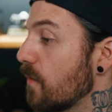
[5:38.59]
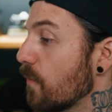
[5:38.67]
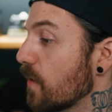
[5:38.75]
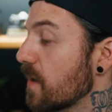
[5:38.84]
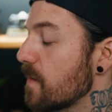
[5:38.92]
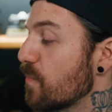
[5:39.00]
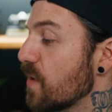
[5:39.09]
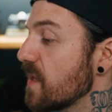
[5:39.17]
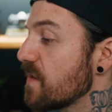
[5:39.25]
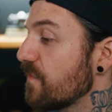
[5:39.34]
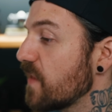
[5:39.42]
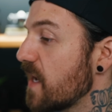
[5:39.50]
We're gonna bring
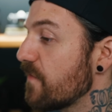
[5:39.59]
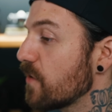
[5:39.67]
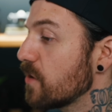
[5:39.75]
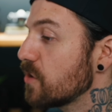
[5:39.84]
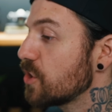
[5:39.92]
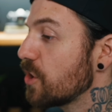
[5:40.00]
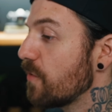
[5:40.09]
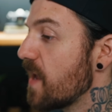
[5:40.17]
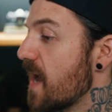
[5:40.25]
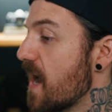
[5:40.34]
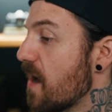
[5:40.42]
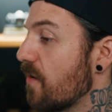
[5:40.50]
the flavor, show you
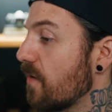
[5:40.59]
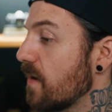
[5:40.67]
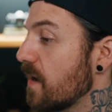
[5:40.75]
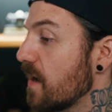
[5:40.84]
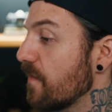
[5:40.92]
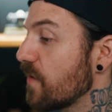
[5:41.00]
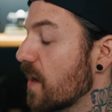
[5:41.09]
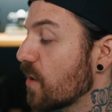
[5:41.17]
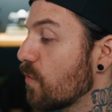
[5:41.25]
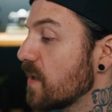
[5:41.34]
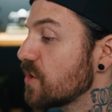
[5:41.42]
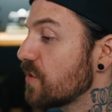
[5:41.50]
how. I've got a
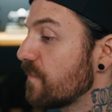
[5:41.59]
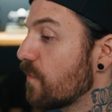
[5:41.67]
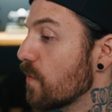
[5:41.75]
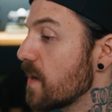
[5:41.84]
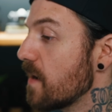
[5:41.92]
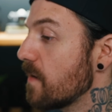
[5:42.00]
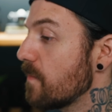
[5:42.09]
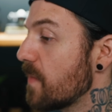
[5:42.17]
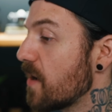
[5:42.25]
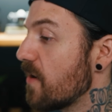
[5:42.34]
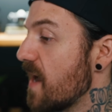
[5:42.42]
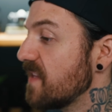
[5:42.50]
question for you,
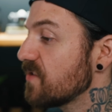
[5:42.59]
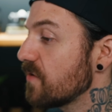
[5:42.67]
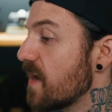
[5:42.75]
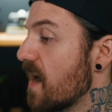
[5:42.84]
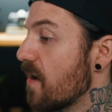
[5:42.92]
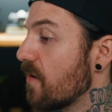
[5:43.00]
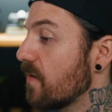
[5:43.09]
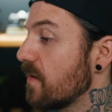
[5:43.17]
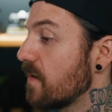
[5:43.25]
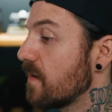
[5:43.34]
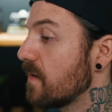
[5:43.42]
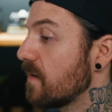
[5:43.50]
better answer now.
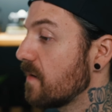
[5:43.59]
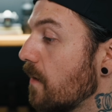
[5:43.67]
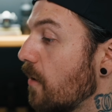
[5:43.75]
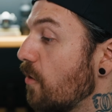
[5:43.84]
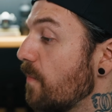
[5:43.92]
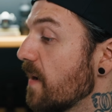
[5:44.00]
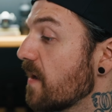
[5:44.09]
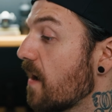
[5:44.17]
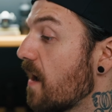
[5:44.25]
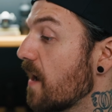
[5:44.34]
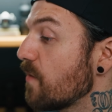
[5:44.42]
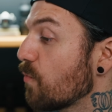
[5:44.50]
Oh my
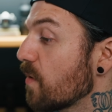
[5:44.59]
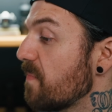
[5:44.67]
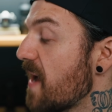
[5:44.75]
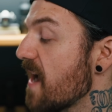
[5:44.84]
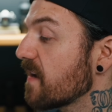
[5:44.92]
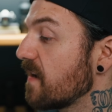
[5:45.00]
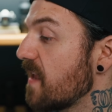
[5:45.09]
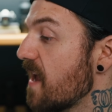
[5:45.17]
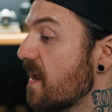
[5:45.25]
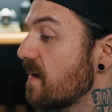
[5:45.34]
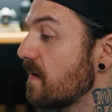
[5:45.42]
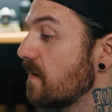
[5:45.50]
God, we're back
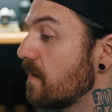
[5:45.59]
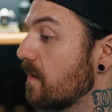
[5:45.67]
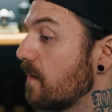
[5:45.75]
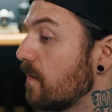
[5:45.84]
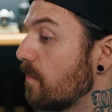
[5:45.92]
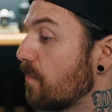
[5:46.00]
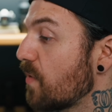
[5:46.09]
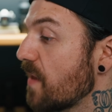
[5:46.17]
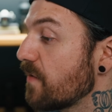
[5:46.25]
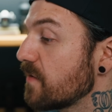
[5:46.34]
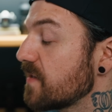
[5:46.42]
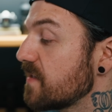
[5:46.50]
again.
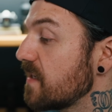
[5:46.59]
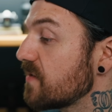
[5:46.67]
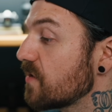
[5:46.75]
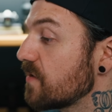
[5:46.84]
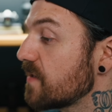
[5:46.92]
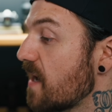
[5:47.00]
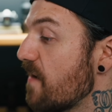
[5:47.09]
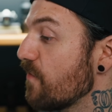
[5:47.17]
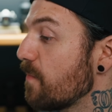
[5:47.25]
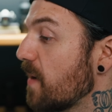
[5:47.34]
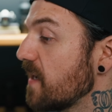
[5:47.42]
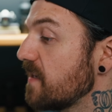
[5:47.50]
Brothers, sisters,
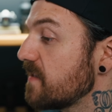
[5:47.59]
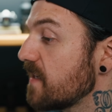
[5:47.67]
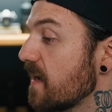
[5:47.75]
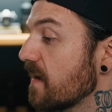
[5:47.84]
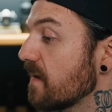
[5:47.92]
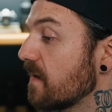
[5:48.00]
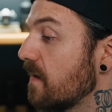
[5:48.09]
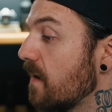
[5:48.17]
everybody sing.